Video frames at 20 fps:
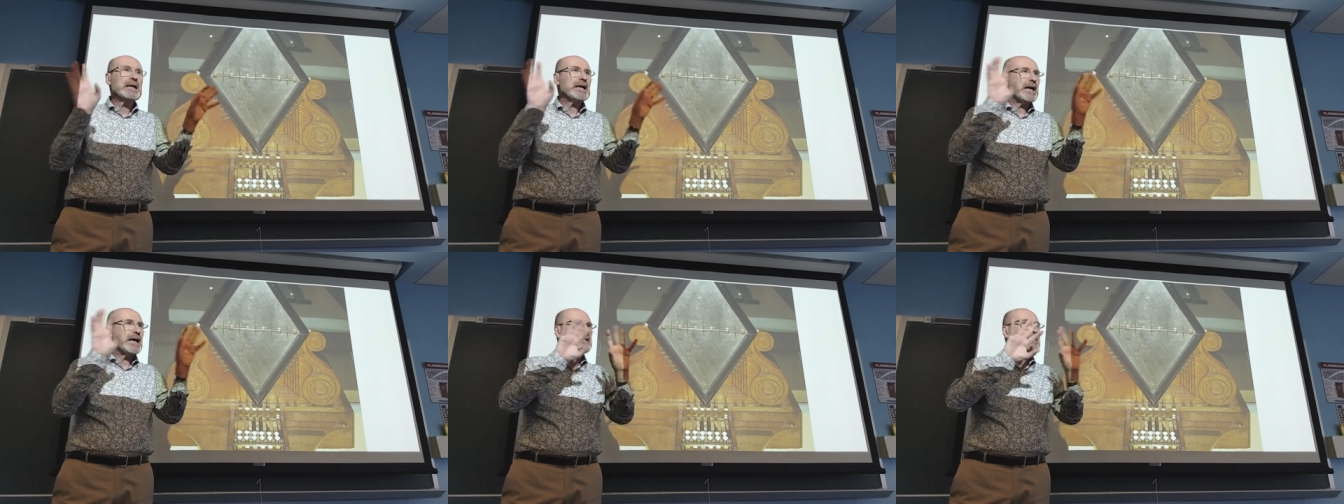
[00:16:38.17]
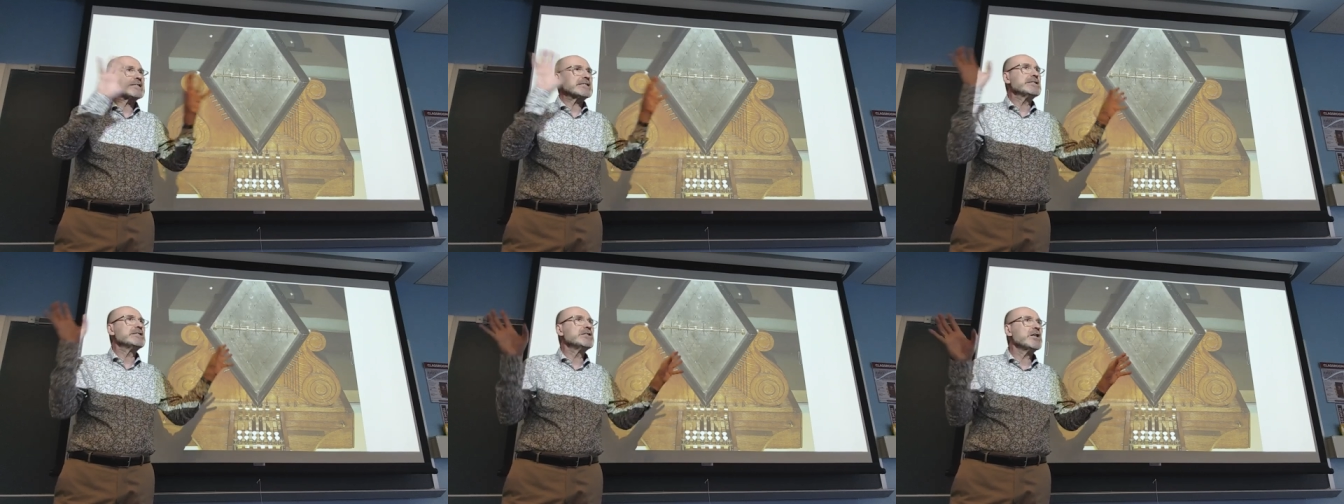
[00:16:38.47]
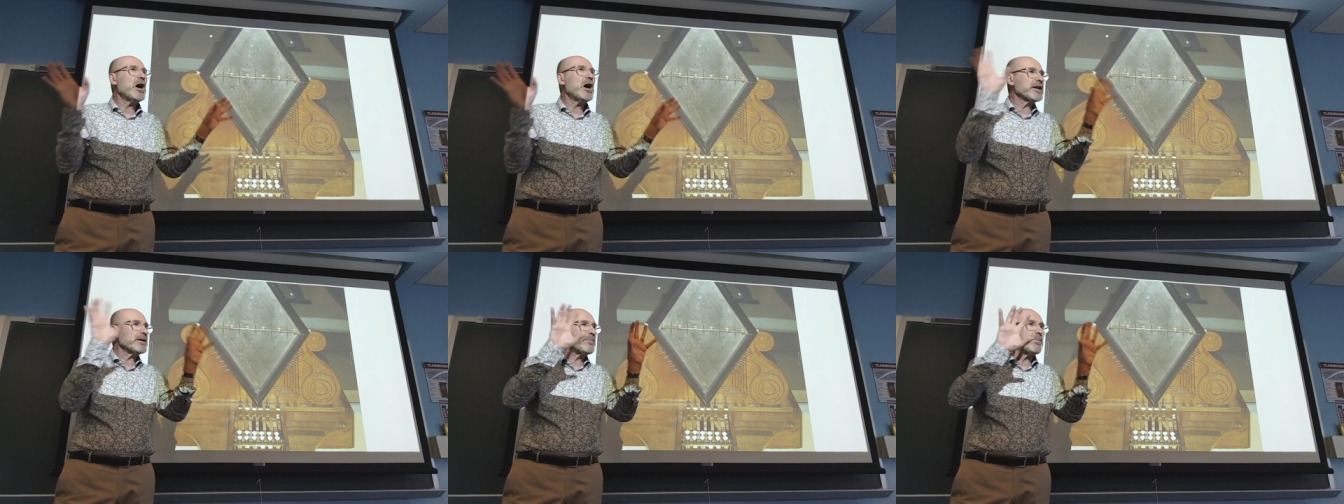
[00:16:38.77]
It's
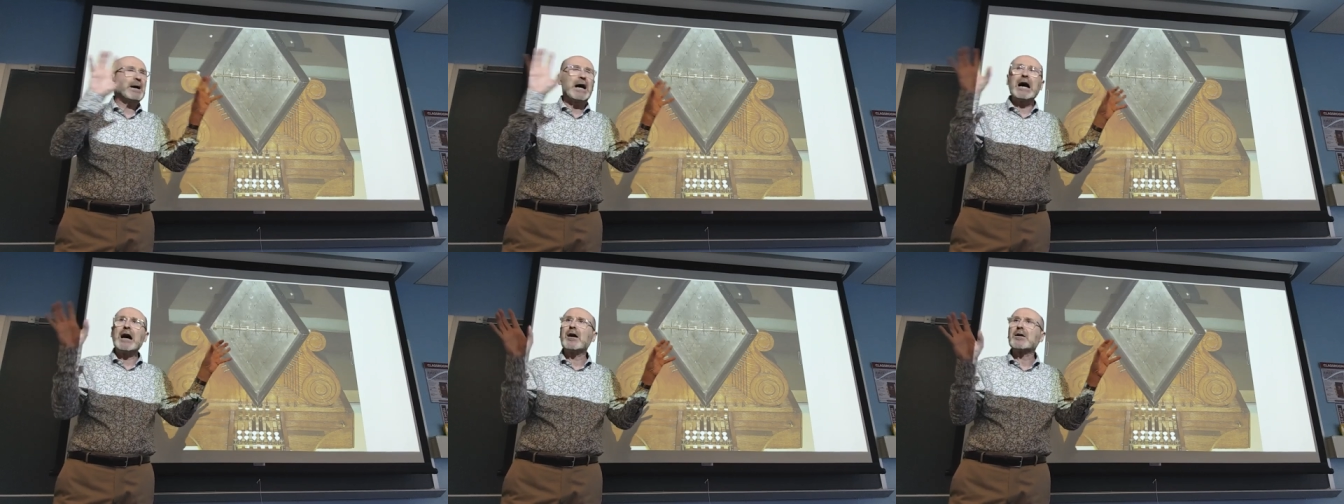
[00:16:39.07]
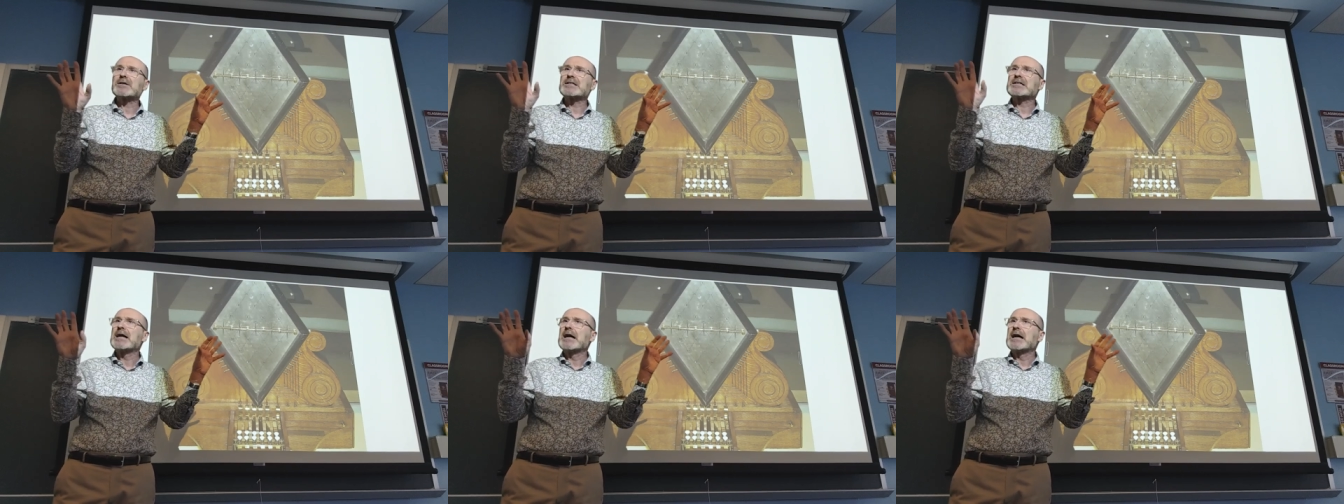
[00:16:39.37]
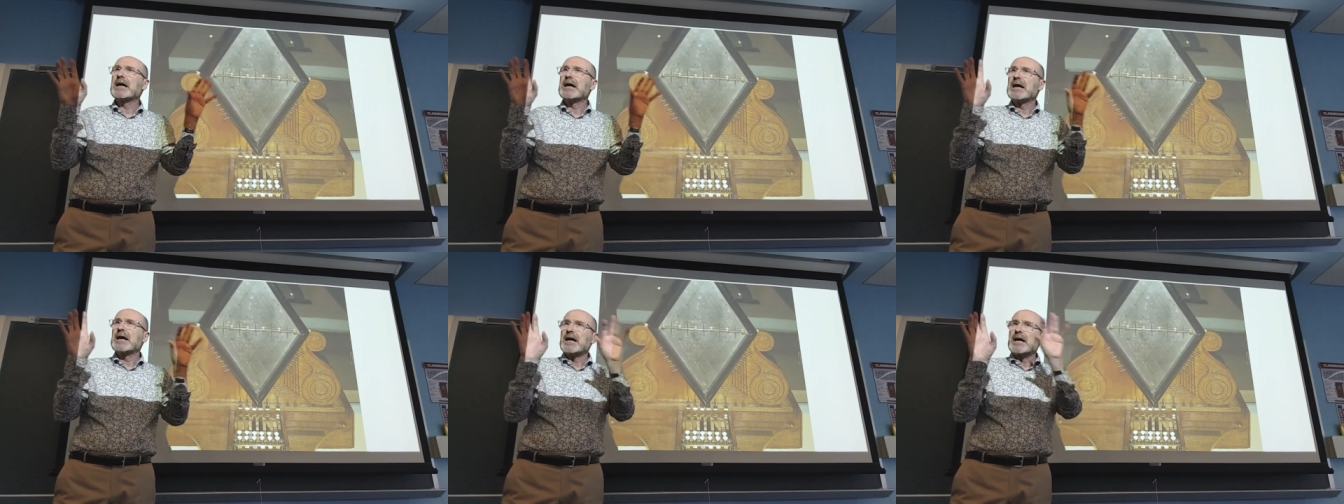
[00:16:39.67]
not about
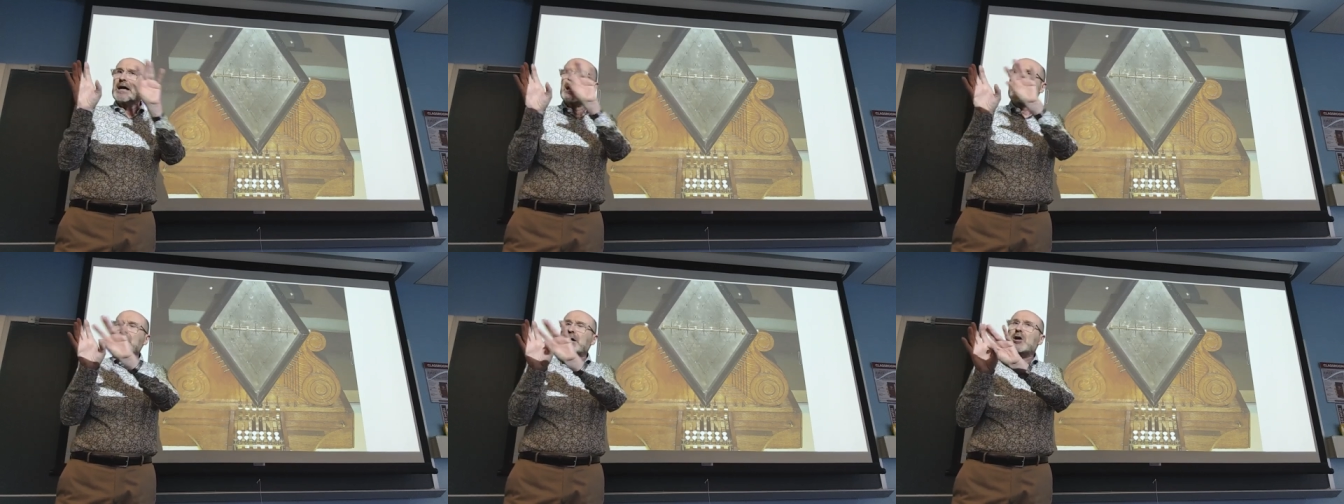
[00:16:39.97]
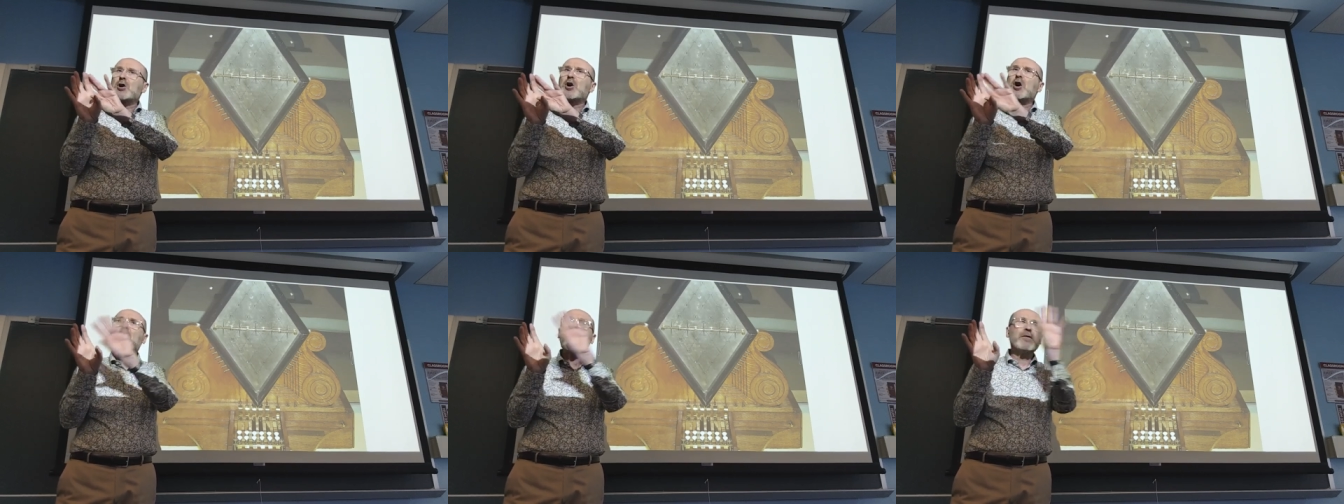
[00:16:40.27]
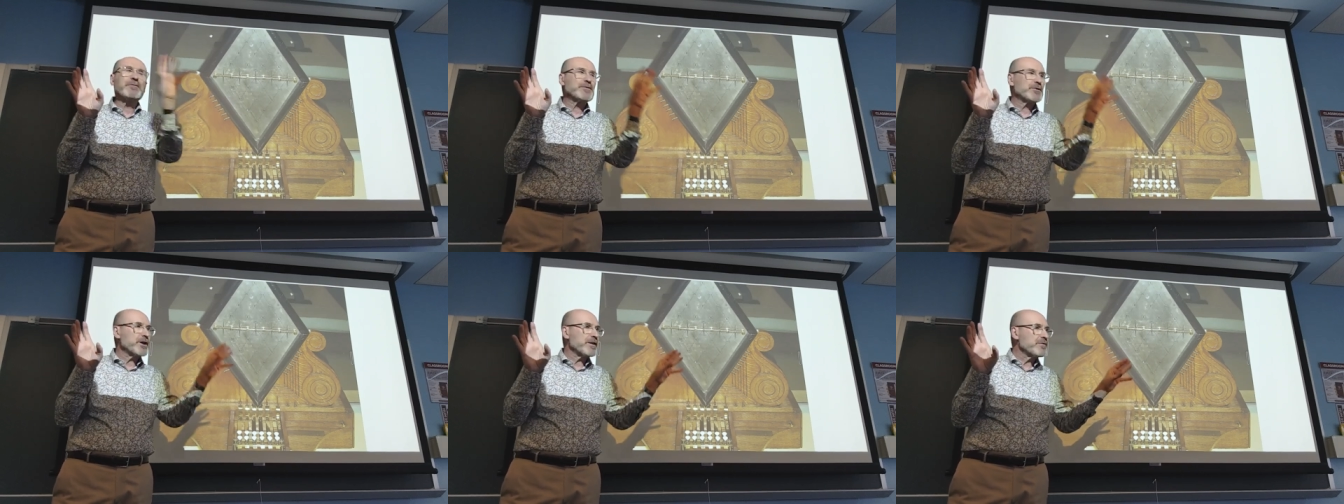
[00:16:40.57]

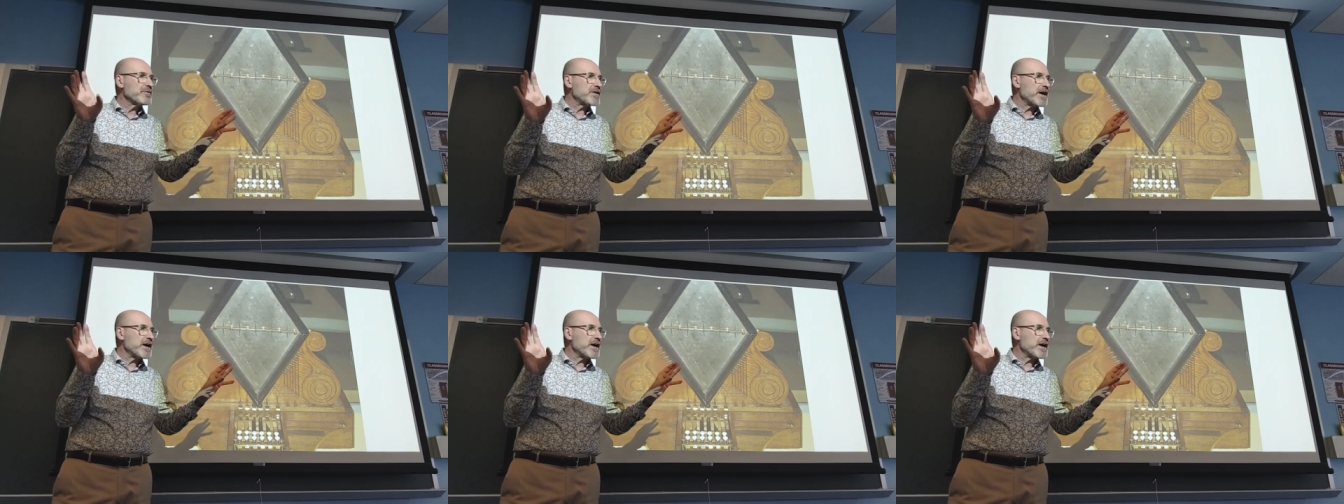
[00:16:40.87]
covering